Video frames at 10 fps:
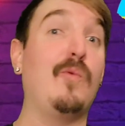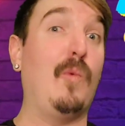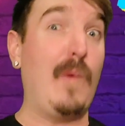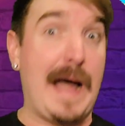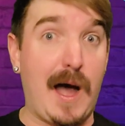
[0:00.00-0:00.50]

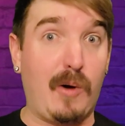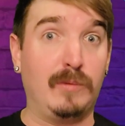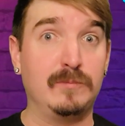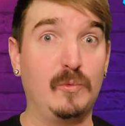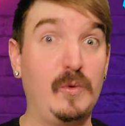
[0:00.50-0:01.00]

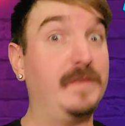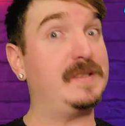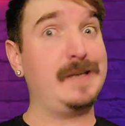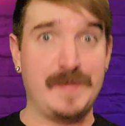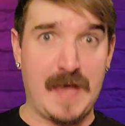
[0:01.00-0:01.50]
wow, we've
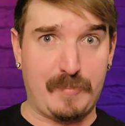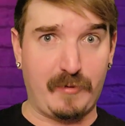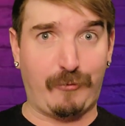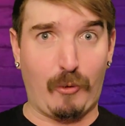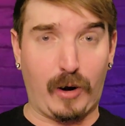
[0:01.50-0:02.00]
seen that
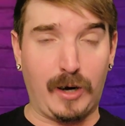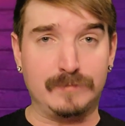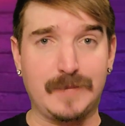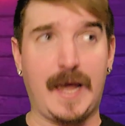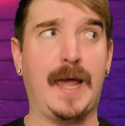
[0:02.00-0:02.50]
before,
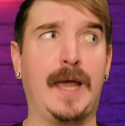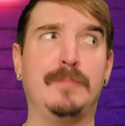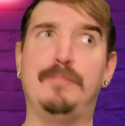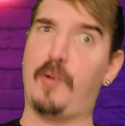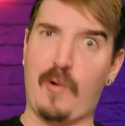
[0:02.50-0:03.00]

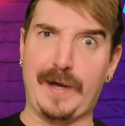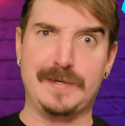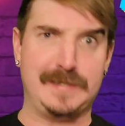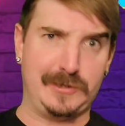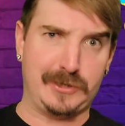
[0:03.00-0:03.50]
and boy
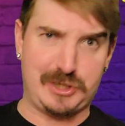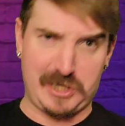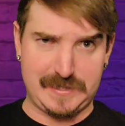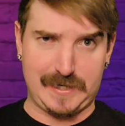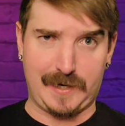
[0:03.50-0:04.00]
does it look
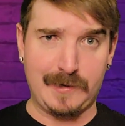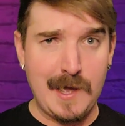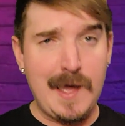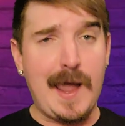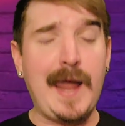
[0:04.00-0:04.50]
cheesy.
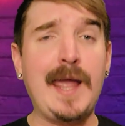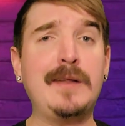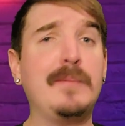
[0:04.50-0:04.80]
And